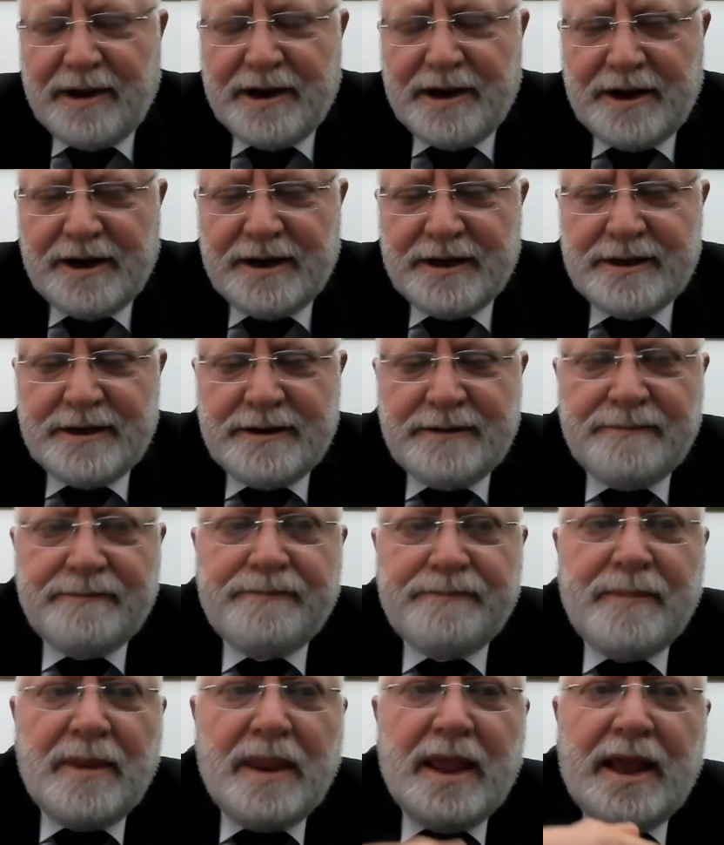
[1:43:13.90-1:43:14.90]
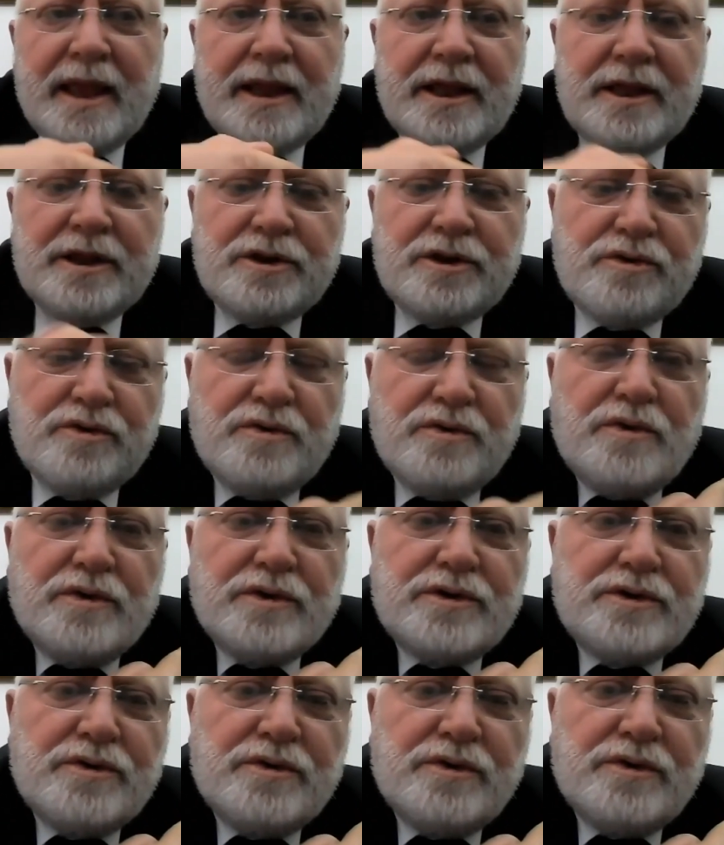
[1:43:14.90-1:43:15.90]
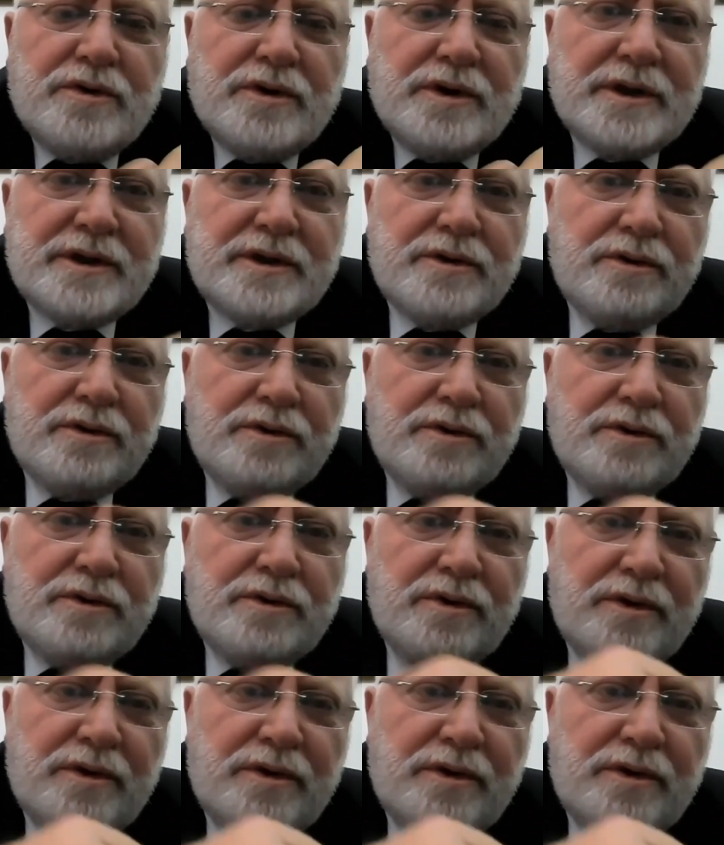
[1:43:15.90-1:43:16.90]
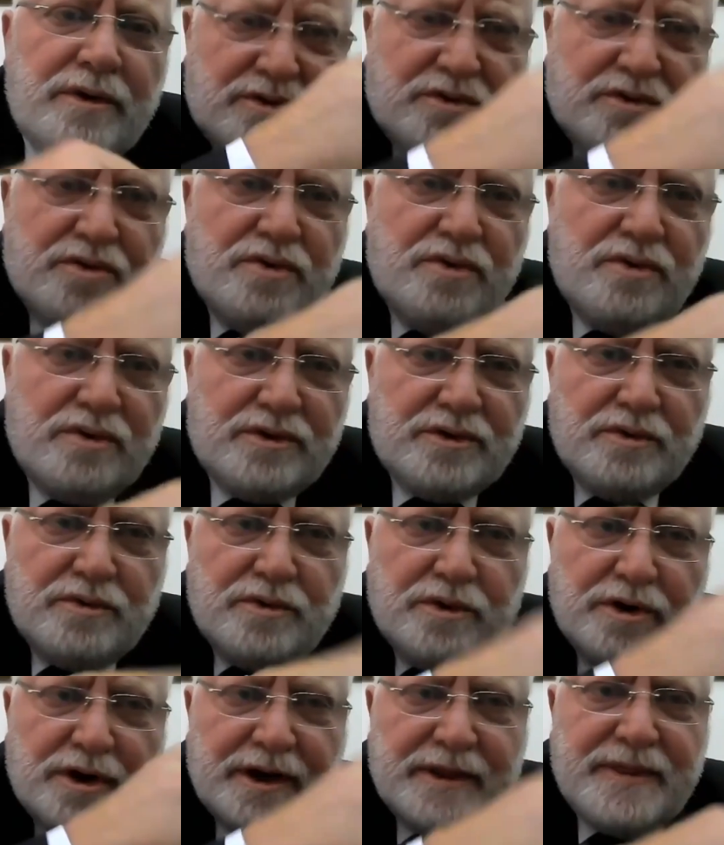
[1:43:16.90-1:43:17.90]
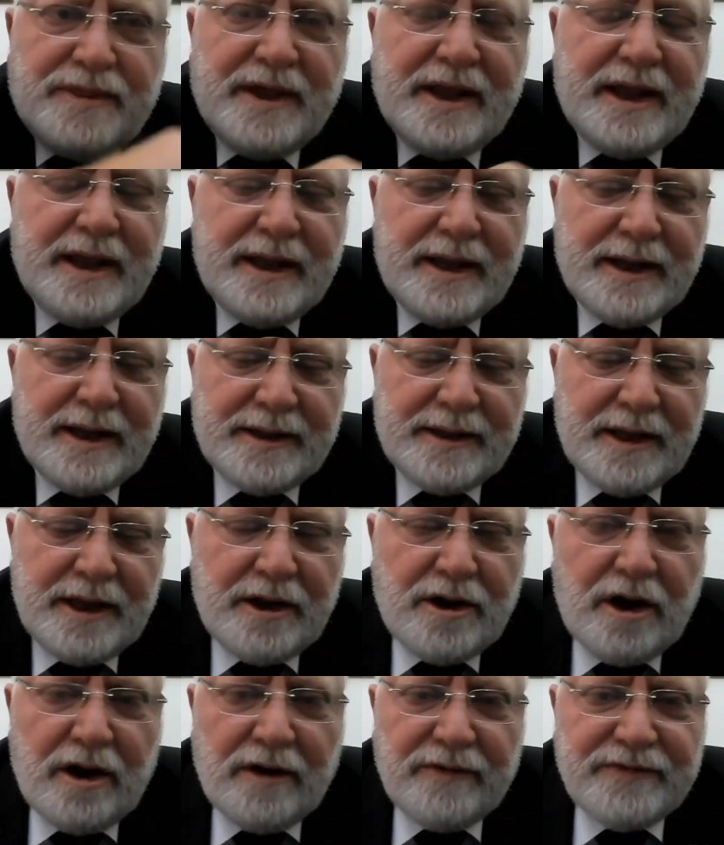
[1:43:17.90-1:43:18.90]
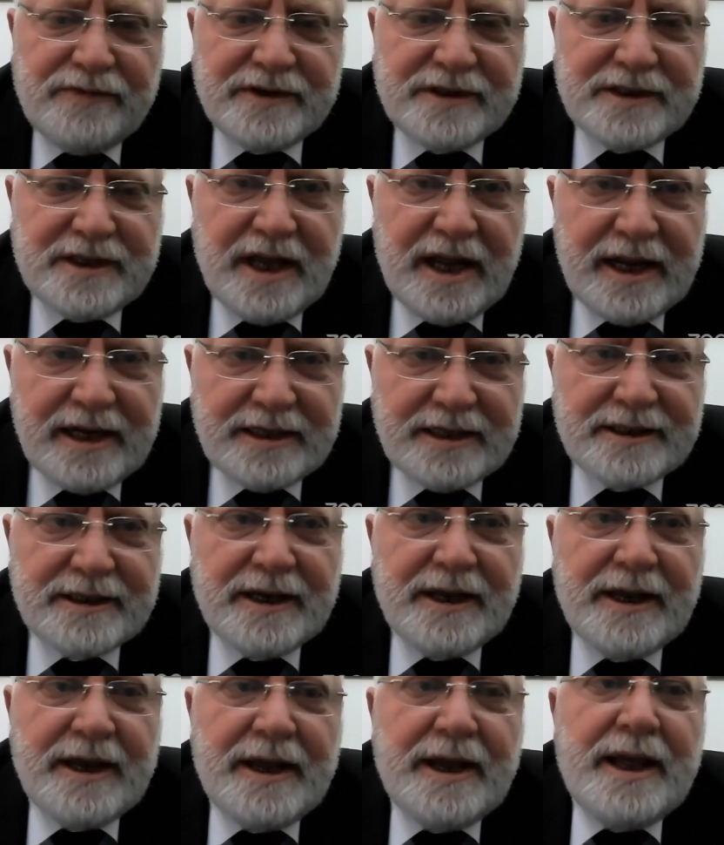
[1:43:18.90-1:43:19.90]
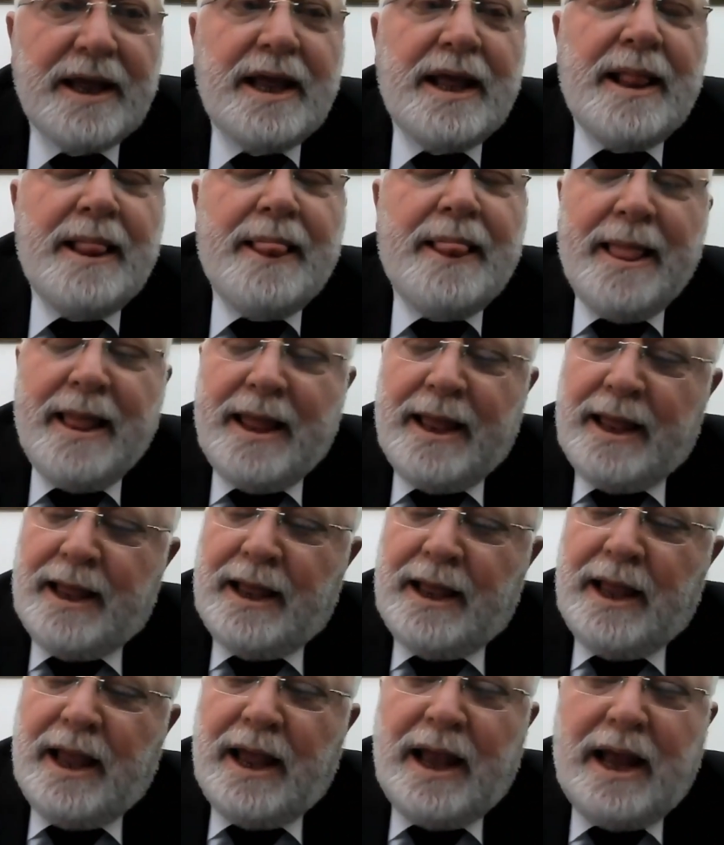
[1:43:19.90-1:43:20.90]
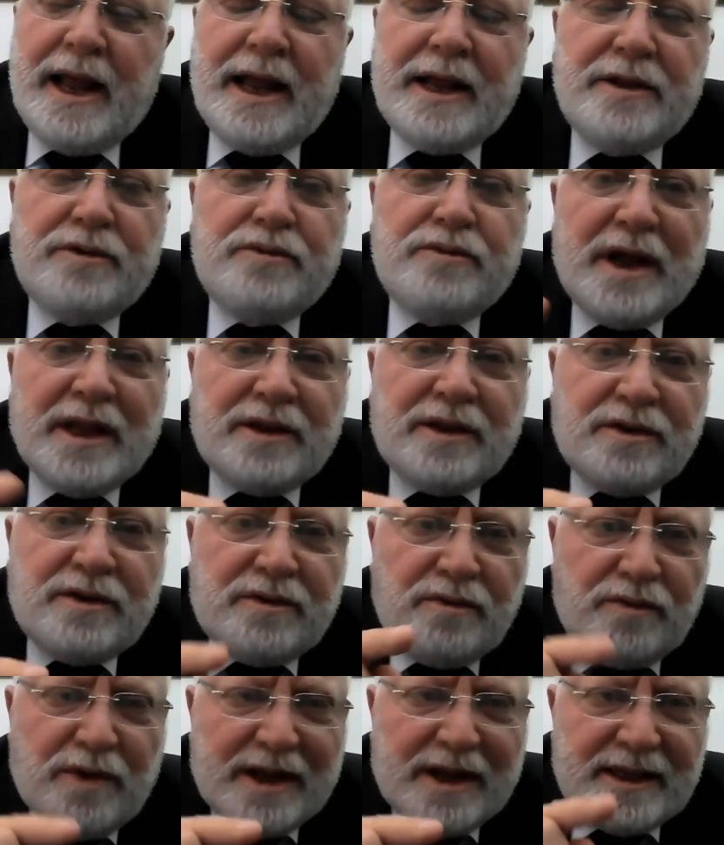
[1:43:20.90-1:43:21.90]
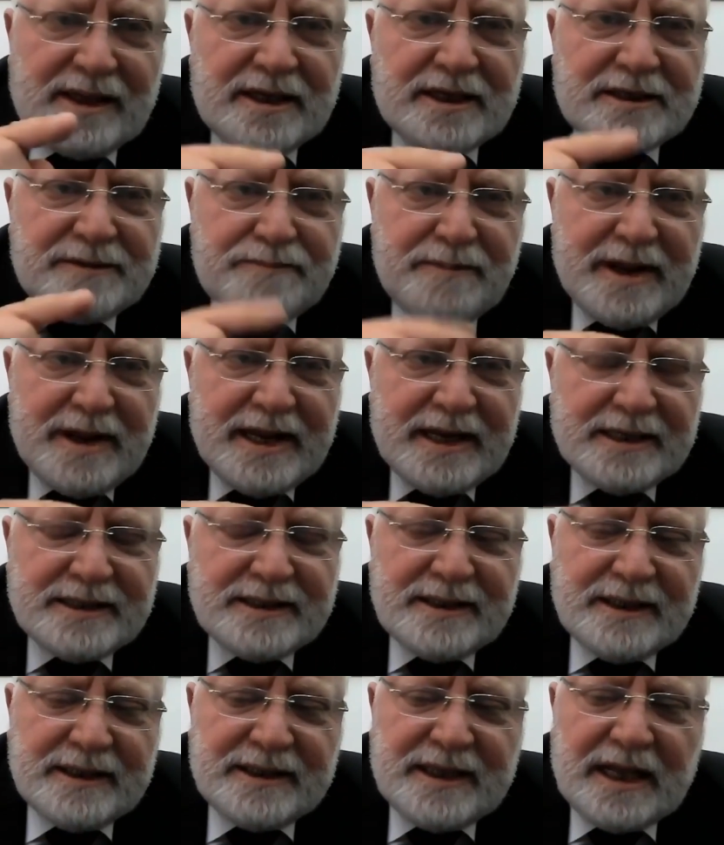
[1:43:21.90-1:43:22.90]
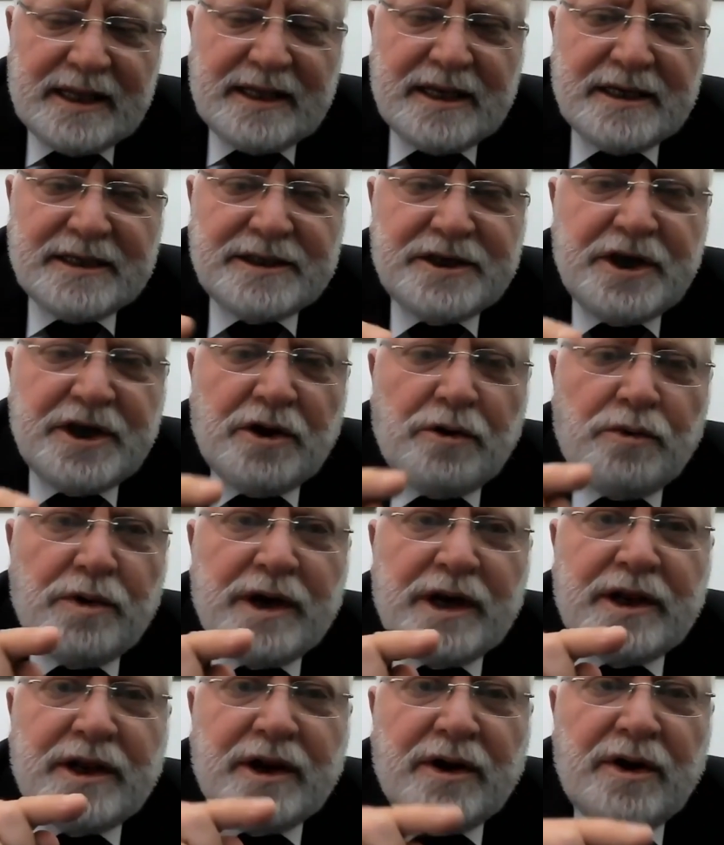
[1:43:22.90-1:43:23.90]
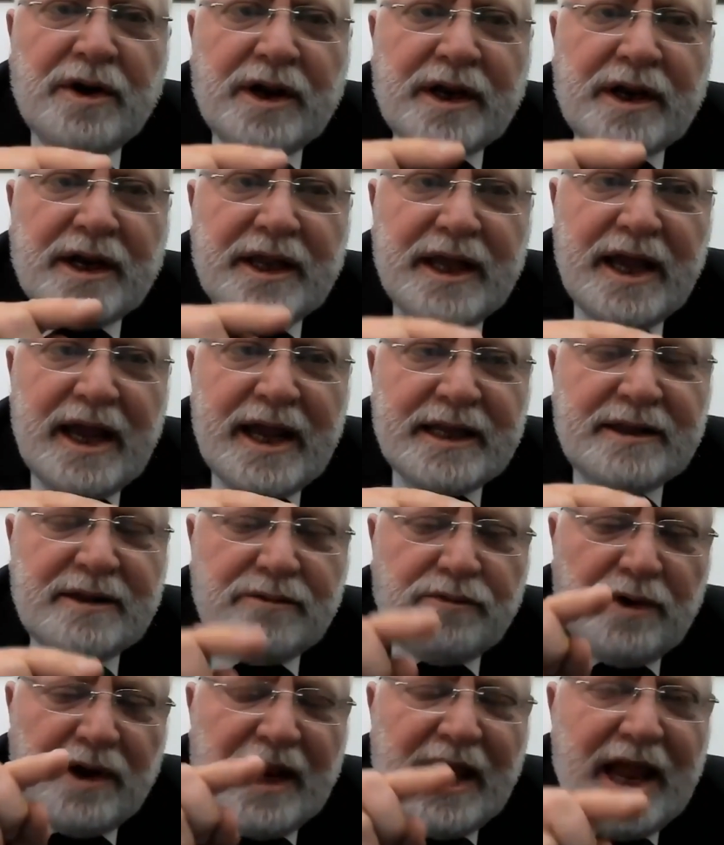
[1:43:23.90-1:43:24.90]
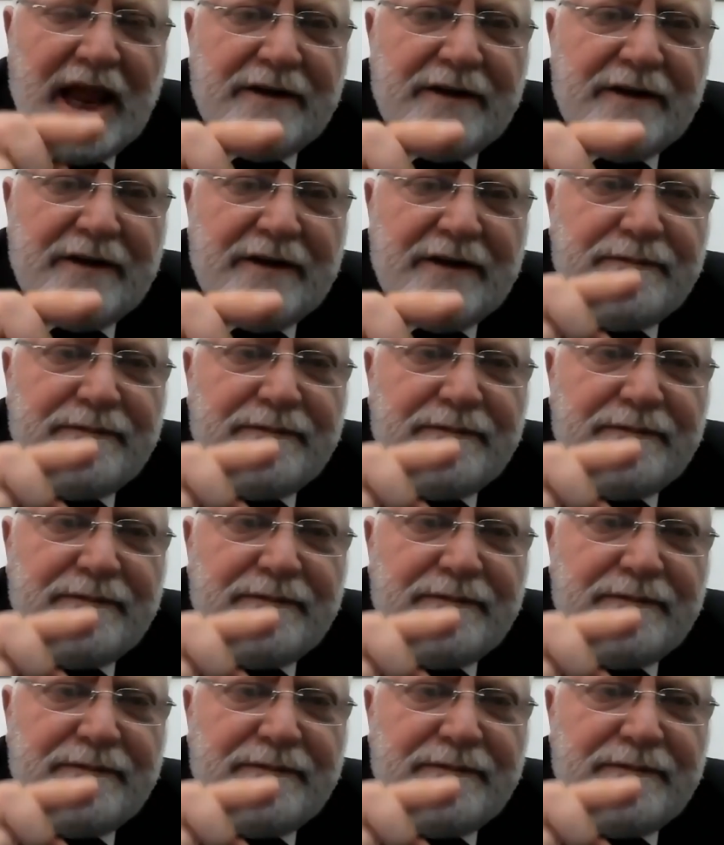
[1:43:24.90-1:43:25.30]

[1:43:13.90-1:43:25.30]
and Lebanon toward the Gulf states. And what this means, that Israel will will have